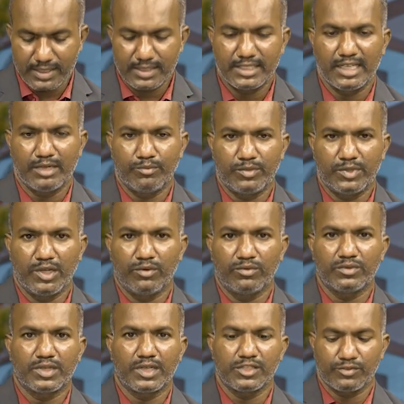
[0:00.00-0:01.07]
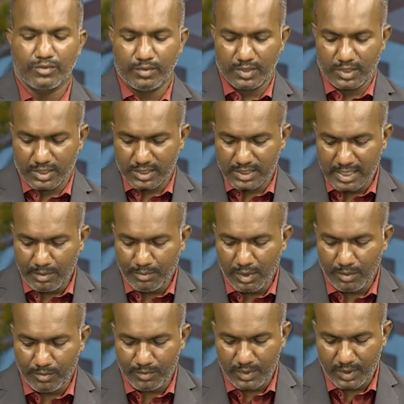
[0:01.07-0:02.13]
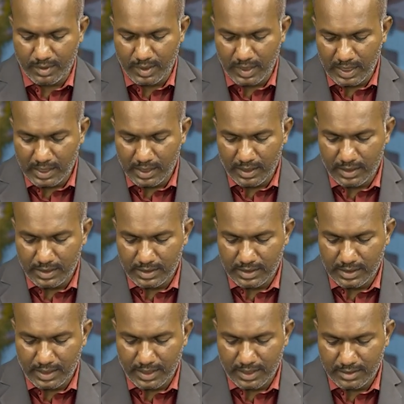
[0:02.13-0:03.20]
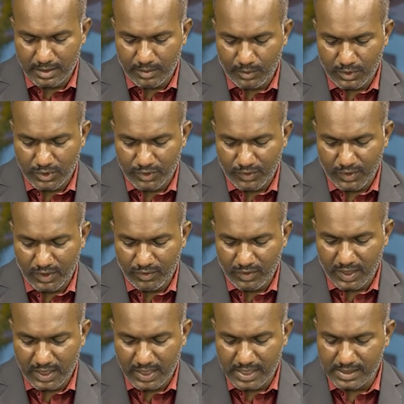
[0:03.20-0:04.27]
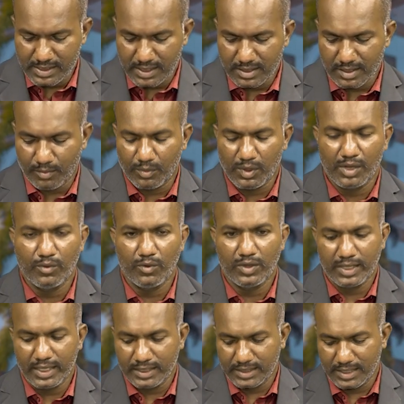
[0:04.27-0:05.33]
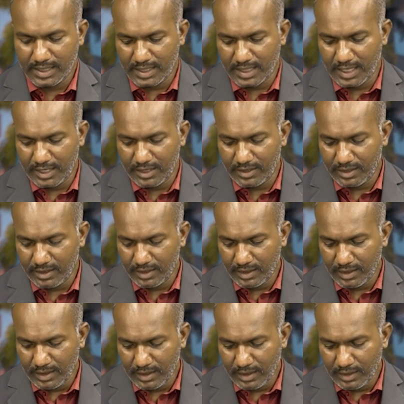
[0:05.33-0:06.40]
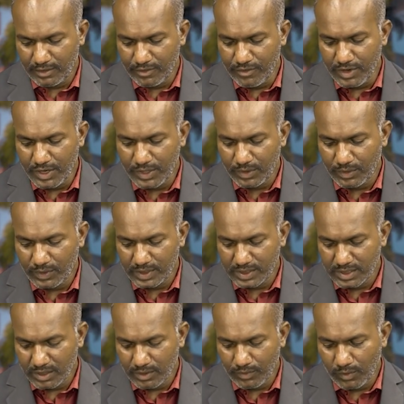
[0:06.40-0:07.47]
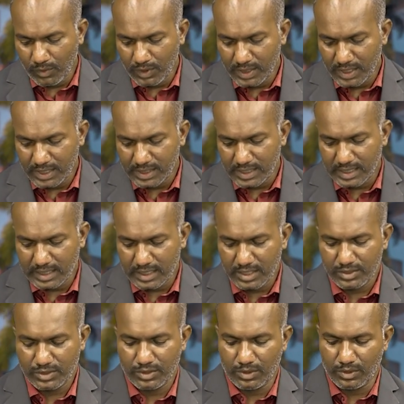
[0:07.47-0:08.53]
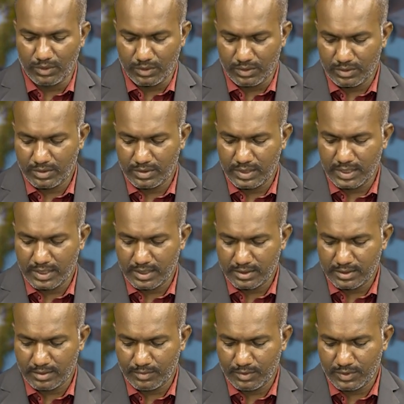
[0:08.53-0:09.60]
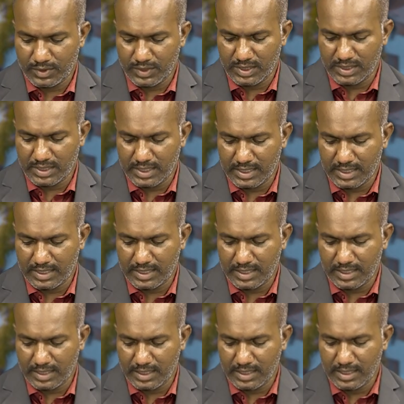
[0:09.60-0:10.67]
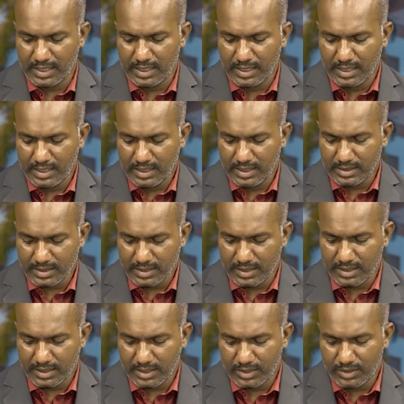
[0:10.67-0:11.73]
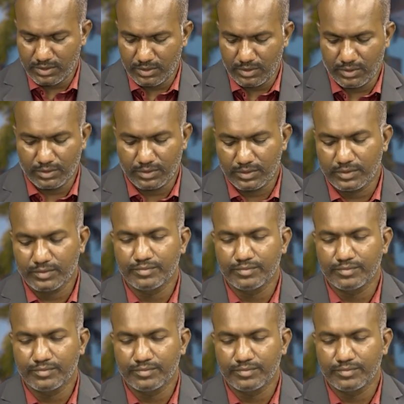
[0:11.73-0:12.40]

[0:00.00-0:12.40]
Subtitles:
step down transformer. Step up, let us suppose V1 is the supply voltage and V2 is the voltage across load. Let us suppose the secondary is connected to load.